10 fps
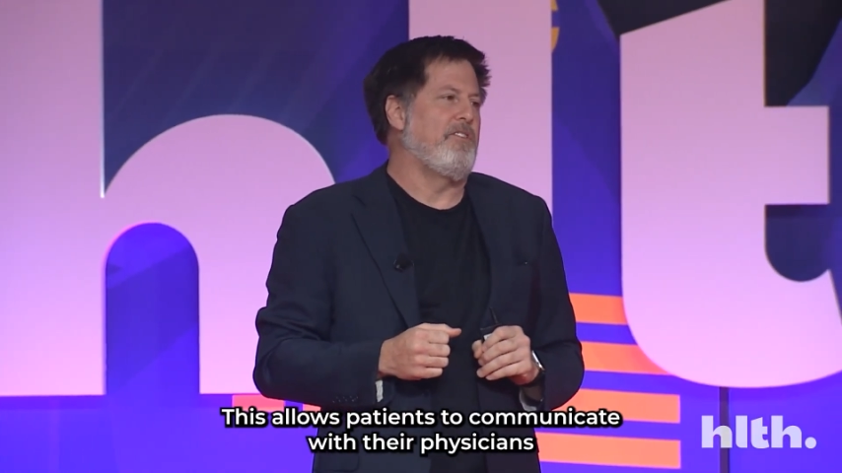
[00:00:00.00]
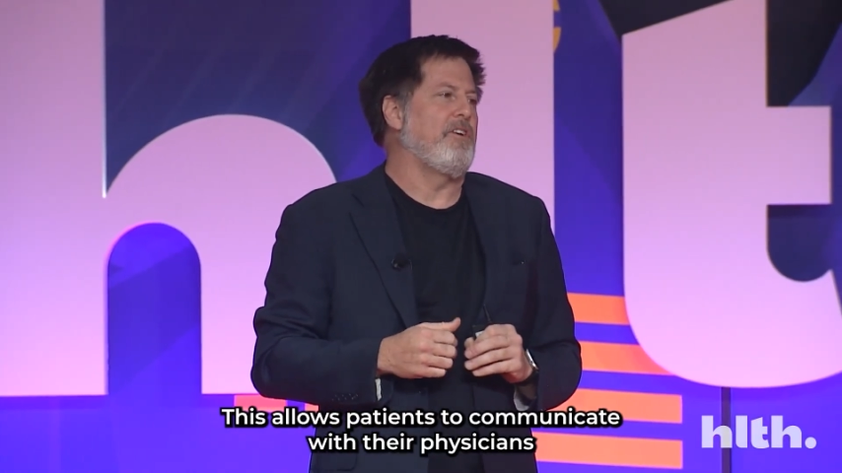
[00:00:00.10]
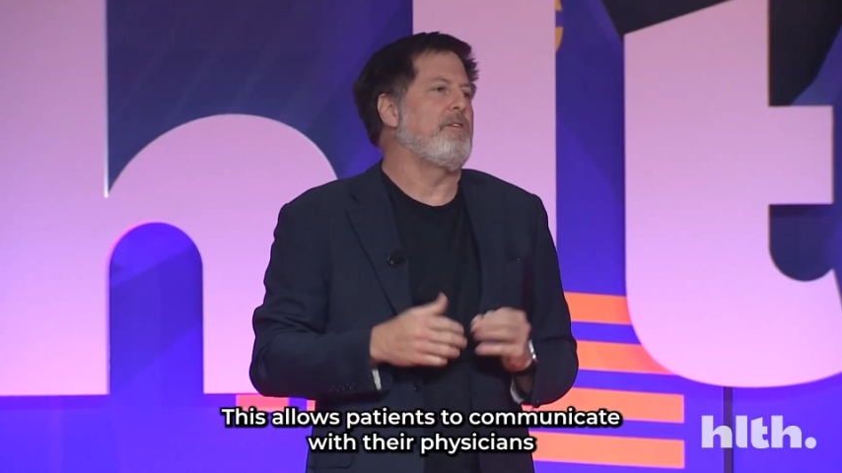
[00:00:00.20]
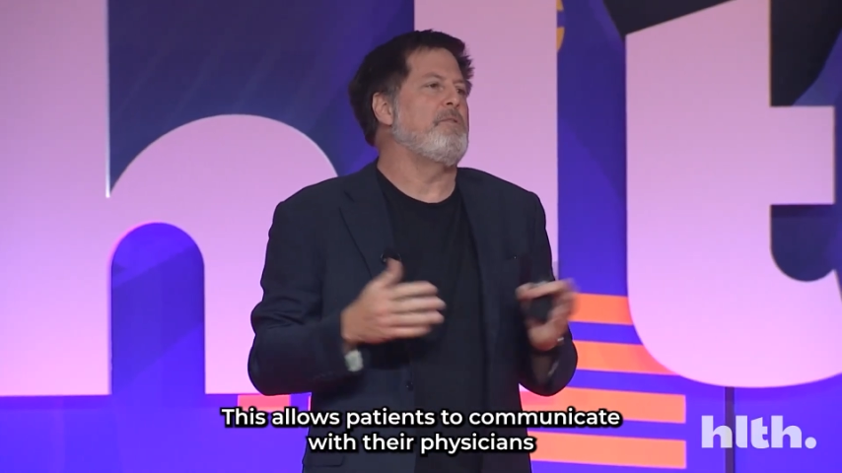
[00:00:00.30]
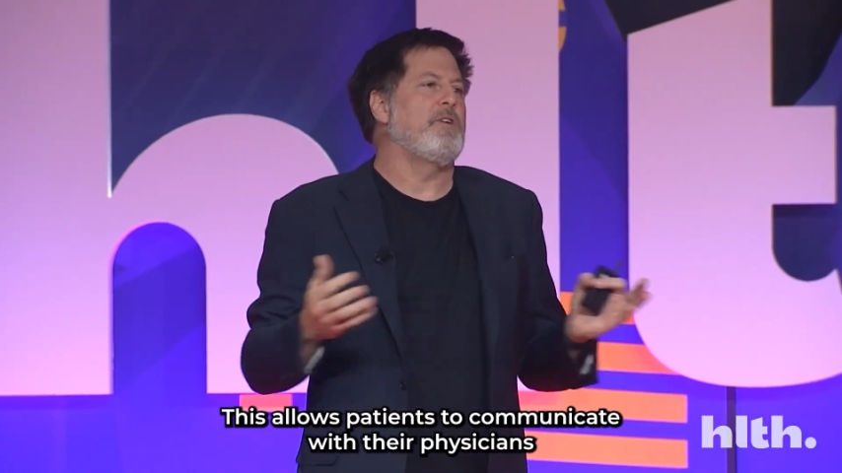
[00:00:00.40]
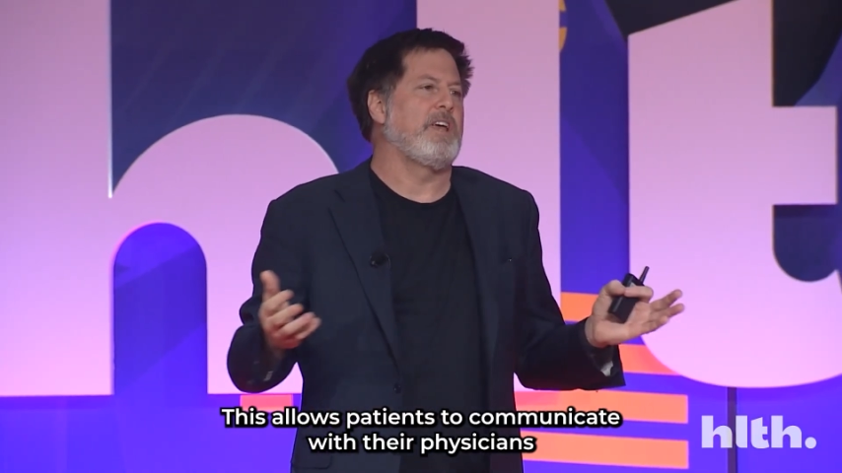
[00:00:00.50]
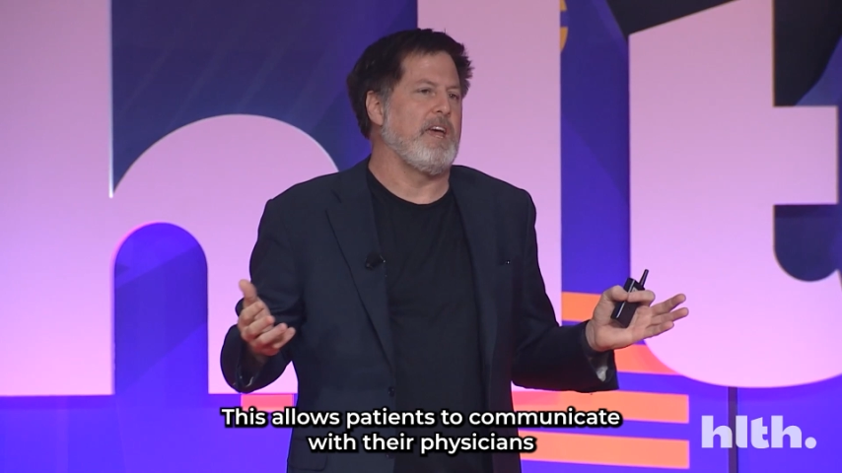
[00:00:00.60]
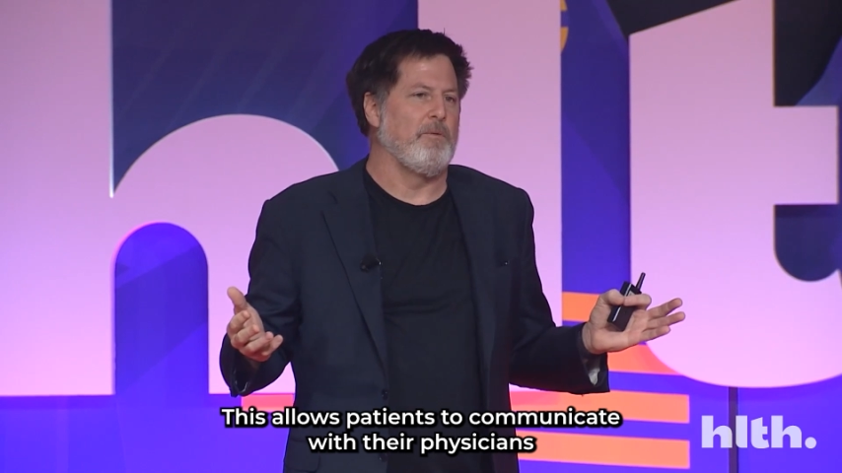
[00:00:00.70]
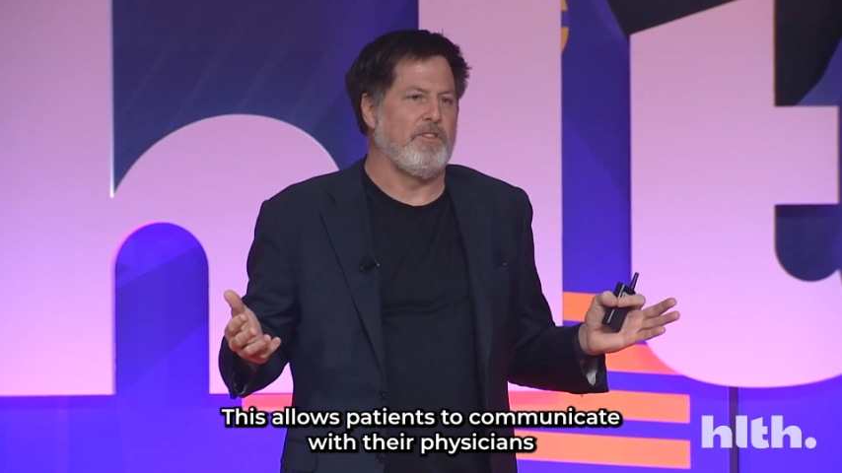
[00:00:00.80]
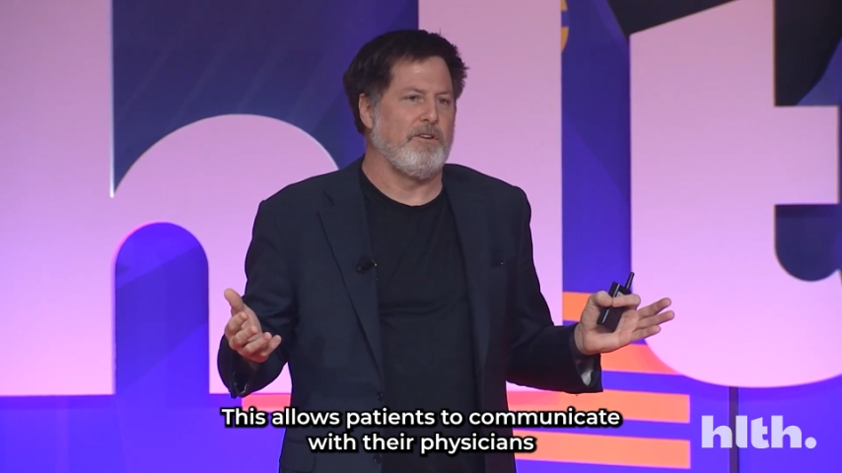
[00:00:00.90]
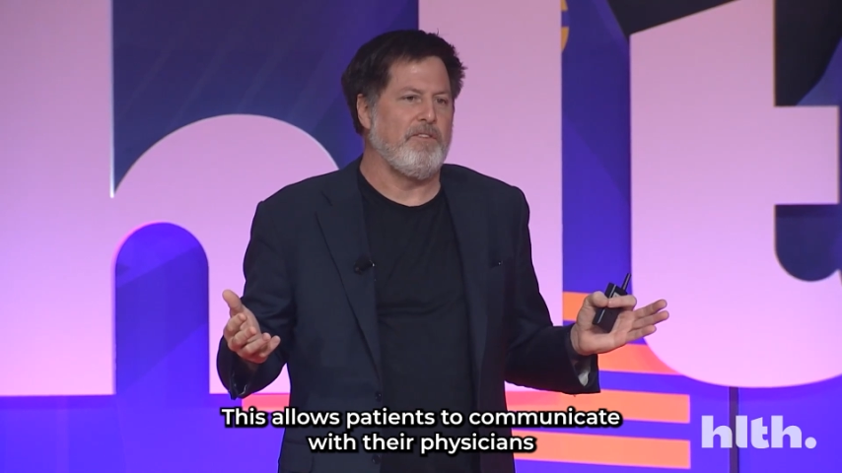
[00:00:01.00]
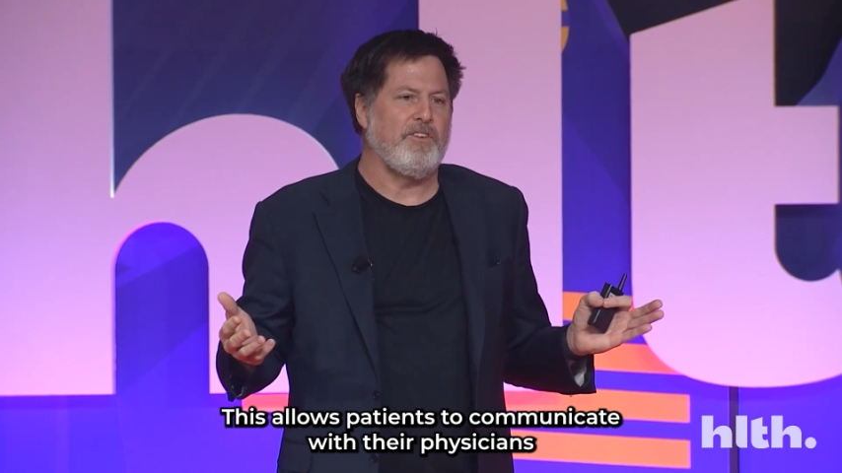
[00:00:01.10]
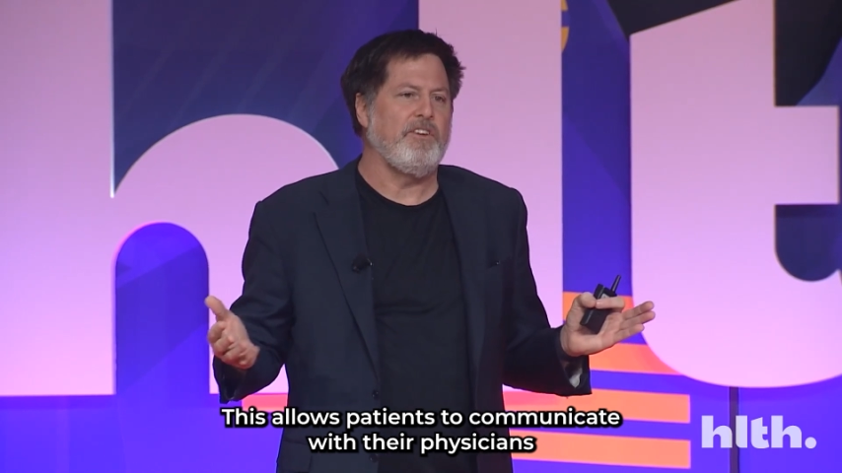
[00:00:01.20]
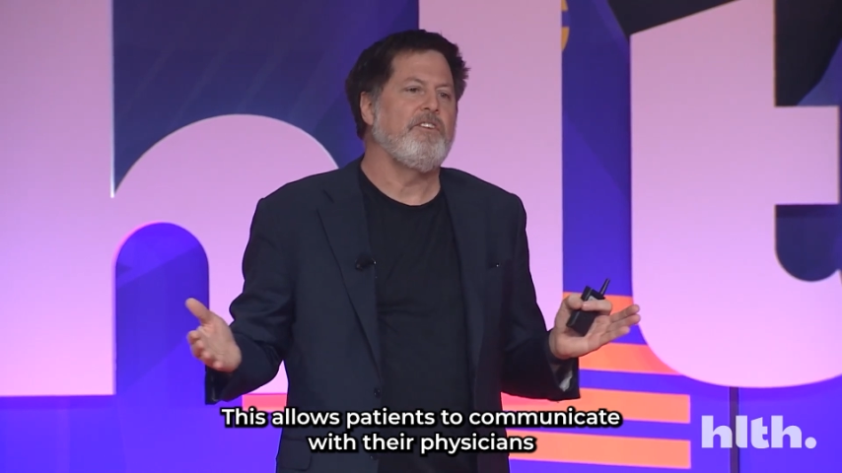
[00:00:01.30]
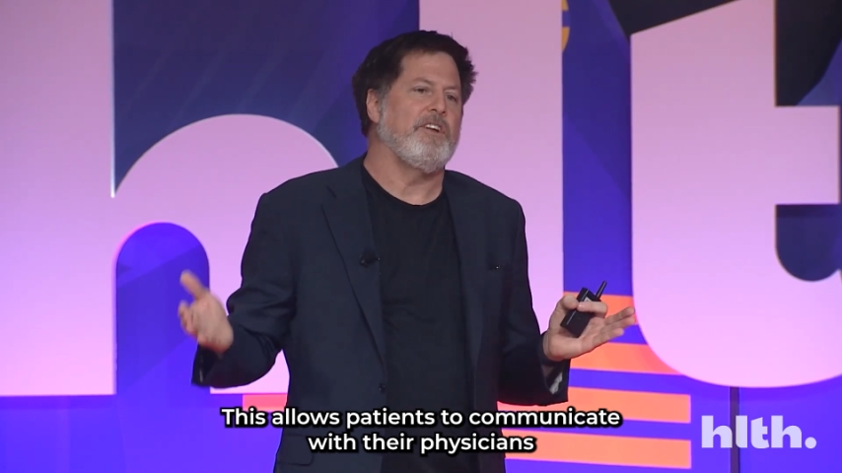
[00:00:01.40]
to communicate with their
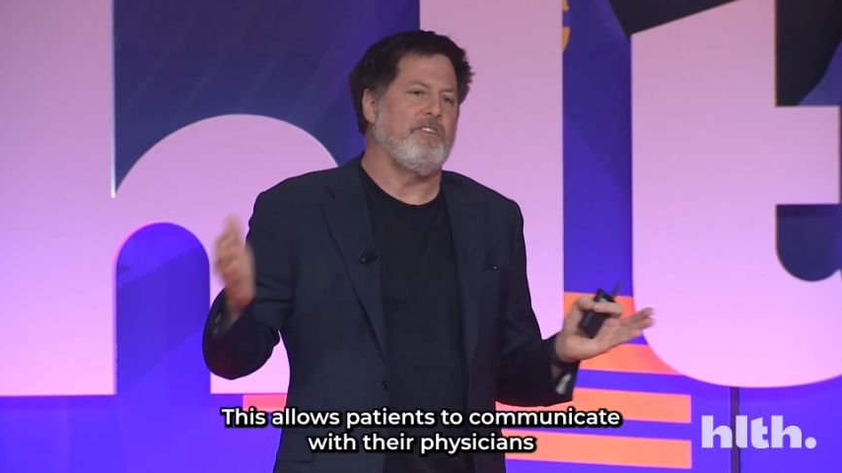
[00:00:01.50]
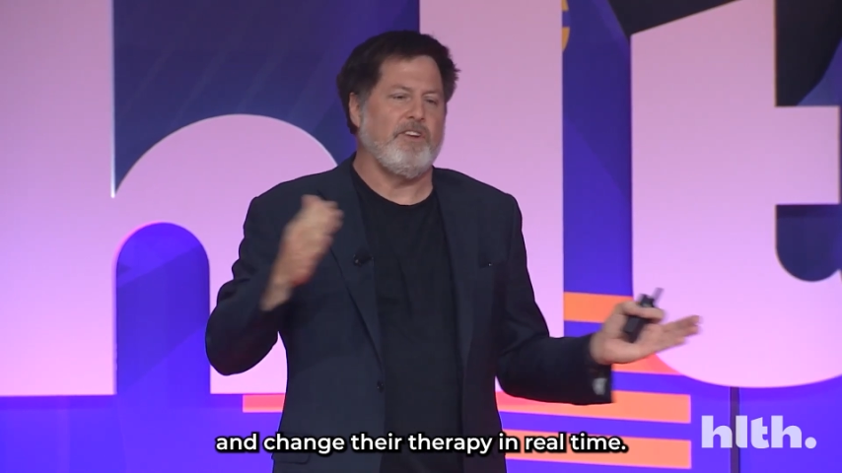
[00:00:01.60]
physicians